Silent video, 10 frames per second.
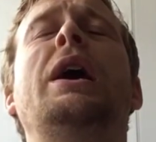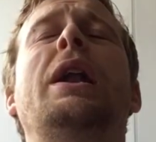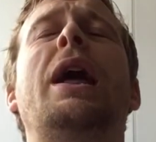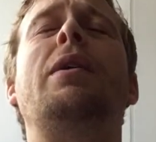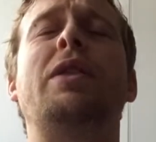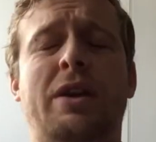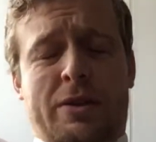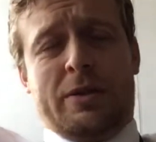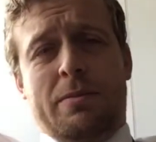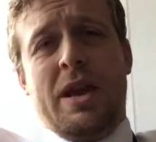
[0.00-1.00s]
Now
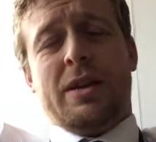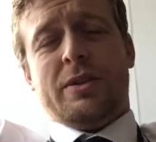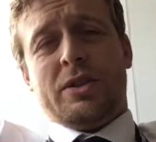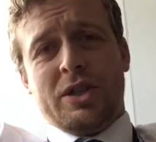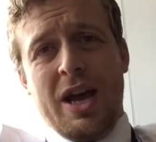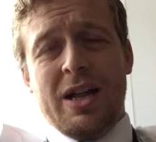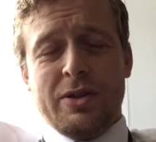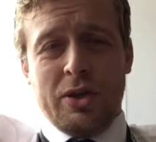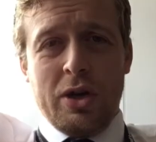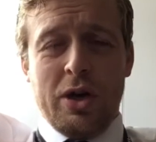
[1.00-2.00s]
this makes
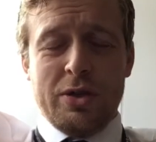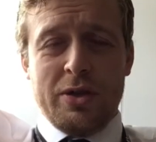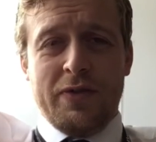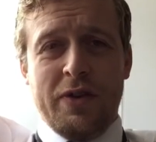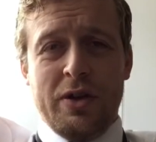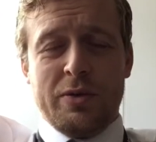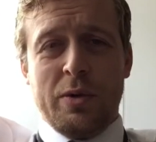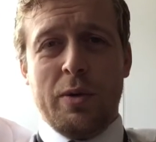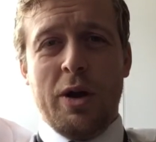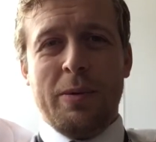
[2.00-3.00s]
Charles cause the First
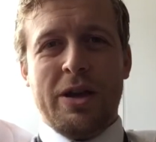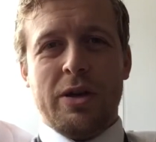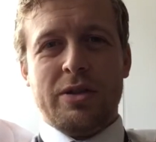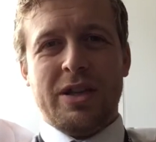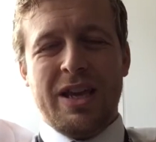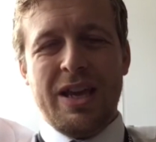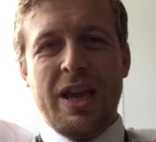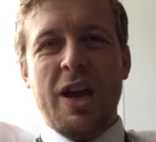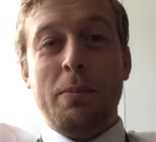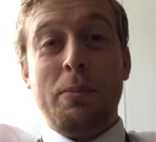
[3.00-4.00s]
World War because he
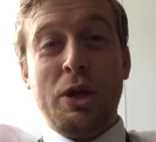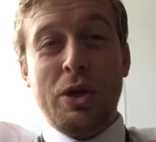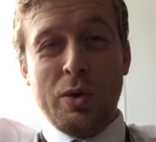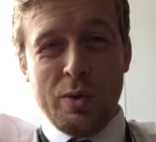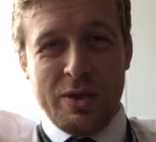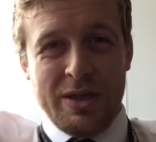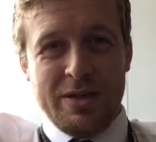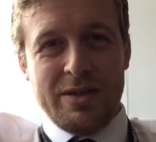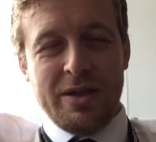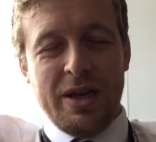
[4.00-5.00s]

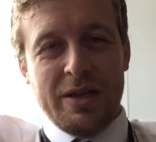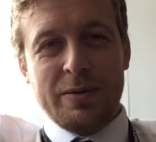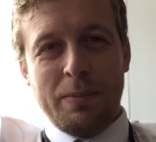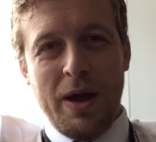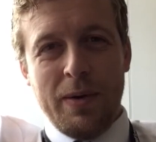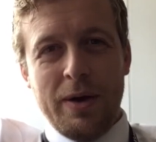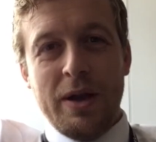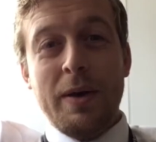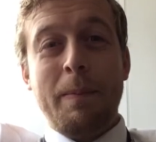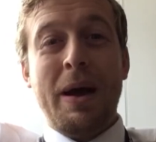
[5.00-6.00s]
abuses his power
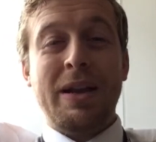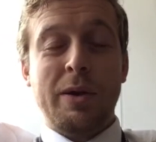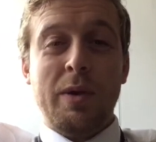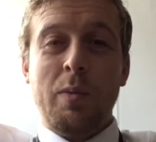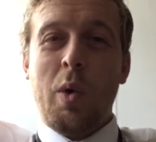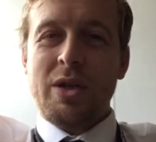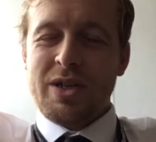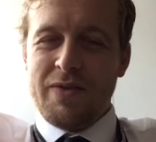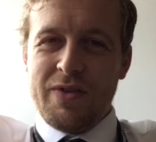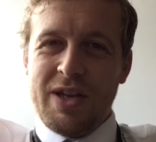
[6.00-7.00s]
by doing
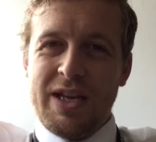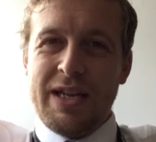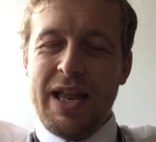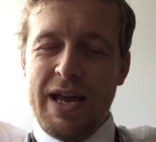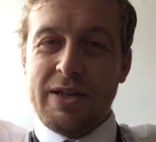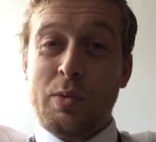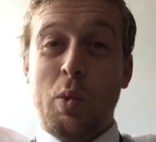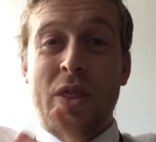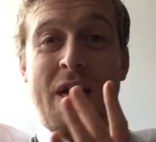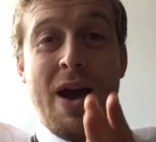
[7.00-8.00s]
whatever he likes
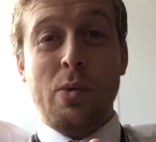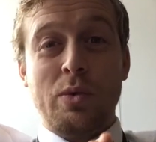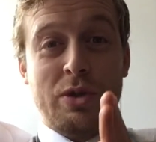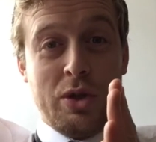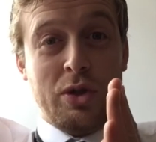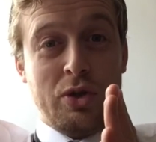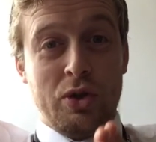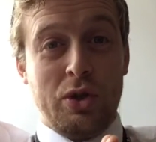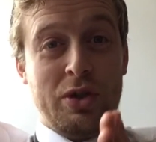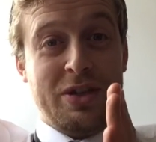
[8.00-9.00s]
without
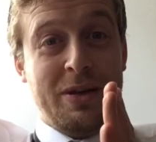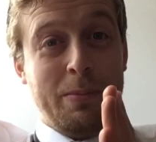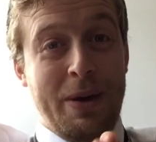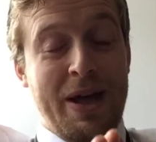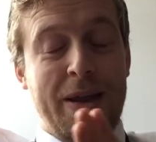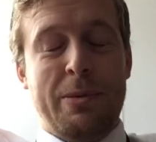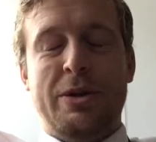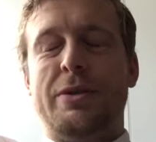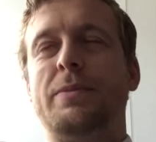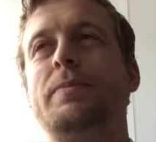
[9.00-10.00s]
consulting
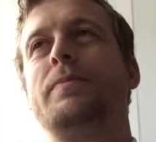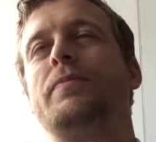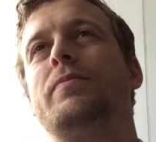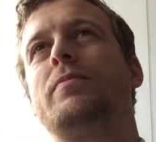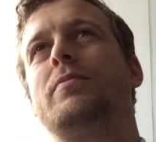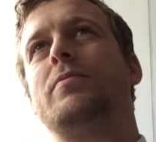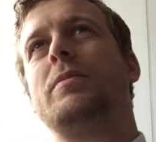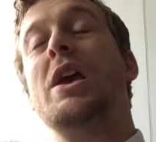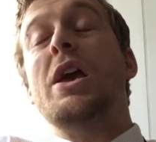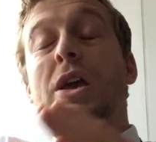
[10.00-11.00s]
Parliament.
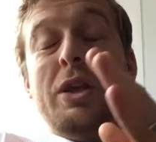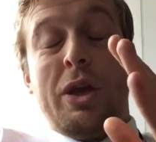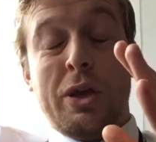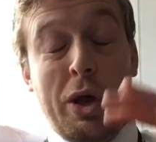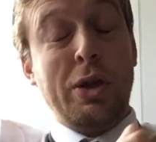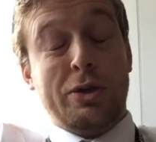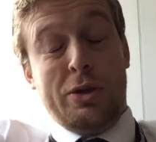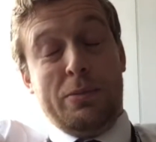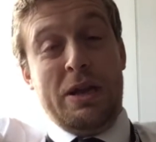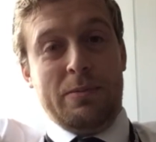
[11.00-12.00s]
You could
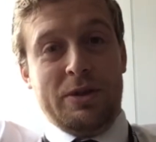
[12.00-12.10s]
also blame